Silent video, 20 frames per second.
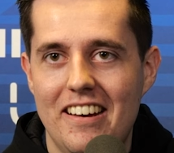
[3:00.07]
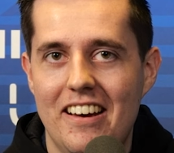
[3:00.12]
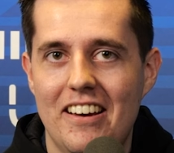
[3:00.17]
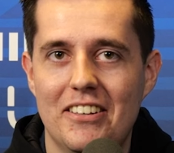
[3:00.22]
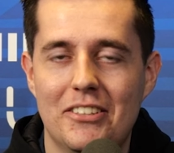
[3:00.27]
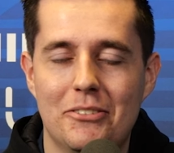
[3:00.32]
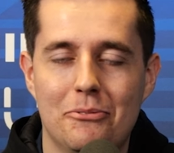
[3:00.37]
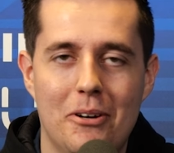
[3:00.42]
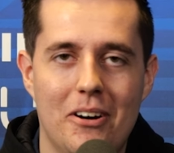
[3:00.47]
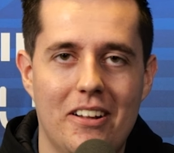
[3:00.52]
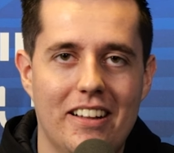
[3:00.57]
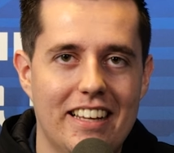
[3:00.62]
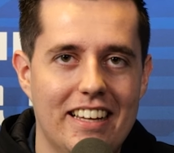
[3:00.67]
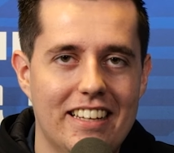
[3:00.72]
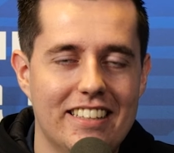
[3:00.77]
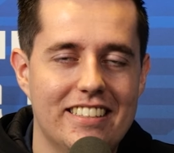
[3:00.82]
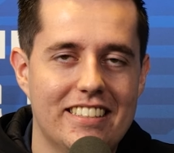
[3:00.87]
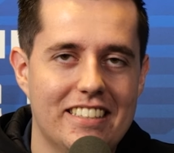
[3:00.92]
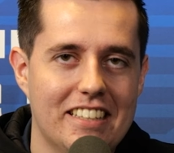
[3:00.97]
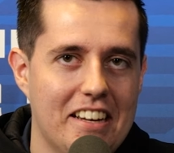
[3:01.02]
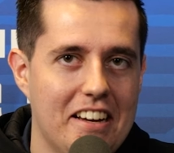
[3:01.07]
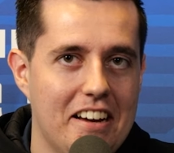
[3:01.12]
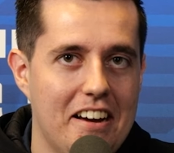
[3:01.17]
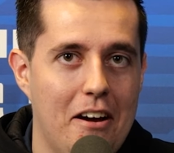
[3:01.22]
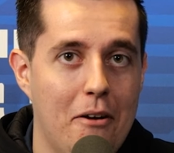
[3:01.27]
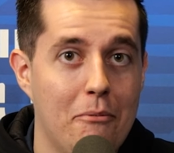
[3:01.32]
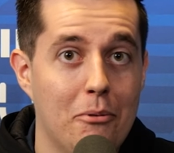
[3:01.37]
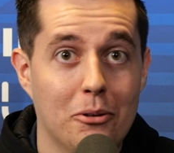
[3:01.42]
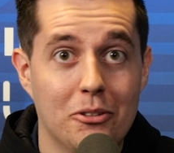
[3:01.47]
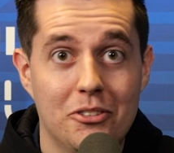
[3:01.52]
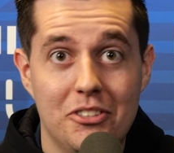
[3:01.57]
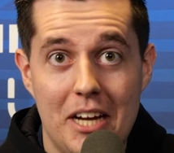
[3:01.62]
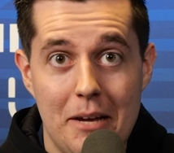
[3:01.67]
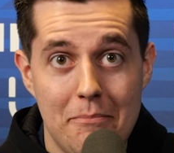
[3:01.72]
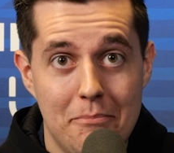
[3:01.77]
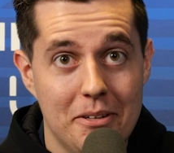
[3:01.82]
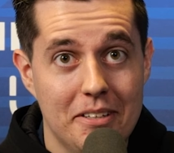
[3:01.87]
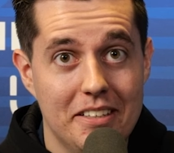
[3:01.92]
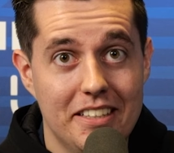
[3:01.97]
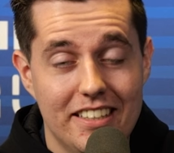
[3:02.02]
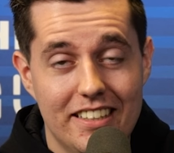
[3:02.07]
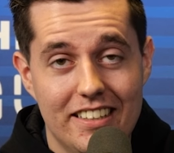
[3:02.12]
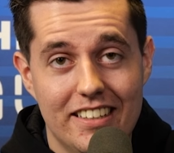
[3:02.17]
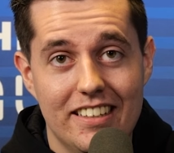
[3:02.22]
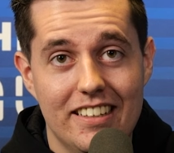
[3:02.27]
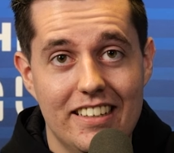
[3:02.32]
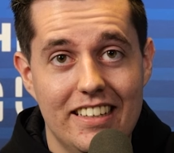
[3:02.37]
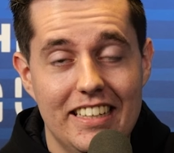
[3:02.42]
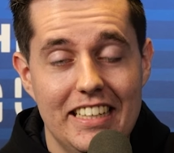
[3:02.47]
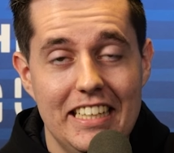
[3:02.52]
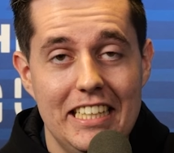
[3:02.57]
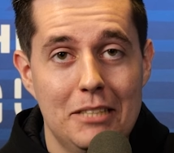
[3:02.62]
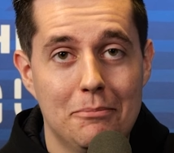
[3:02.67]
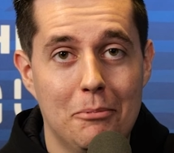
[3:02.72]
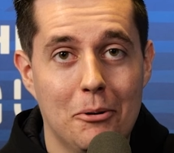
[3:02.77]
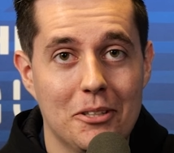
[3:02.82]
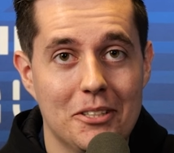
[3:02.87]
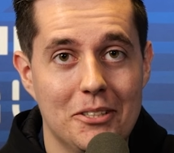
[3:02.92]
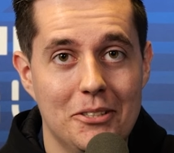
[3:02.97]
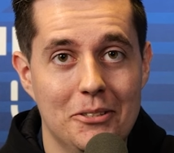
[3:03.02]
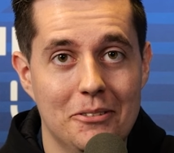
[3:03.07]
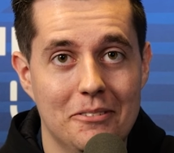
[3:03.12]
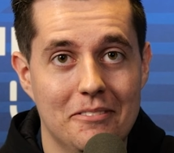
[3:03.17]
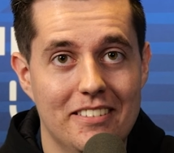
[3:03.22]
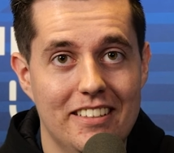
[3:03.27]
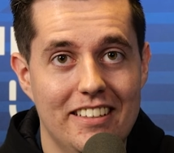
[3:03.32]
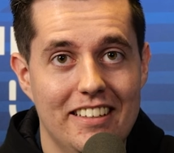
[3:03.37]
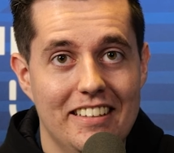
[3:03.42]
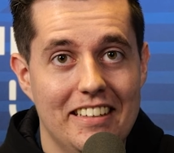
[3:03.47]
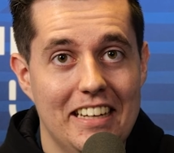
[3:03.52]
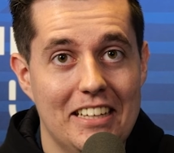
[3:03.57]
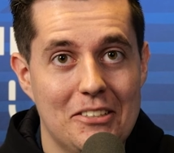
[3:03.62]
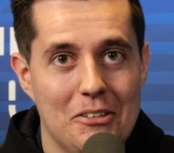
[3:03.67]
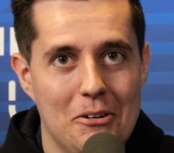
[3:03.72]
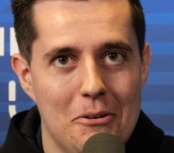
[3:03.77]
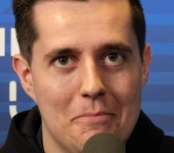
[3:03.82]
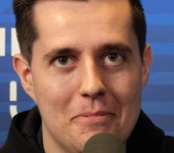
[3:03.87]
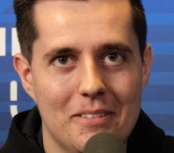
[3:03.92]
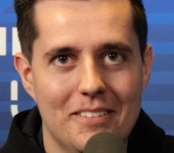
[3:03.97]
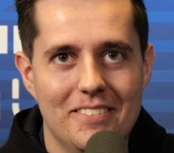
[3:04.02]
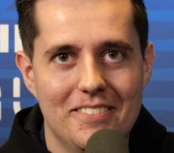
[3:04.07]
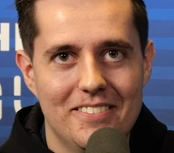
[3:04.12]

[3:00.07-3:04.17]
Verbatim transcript: as well as uh, a world champion in, uh, in esports too. Let's hope.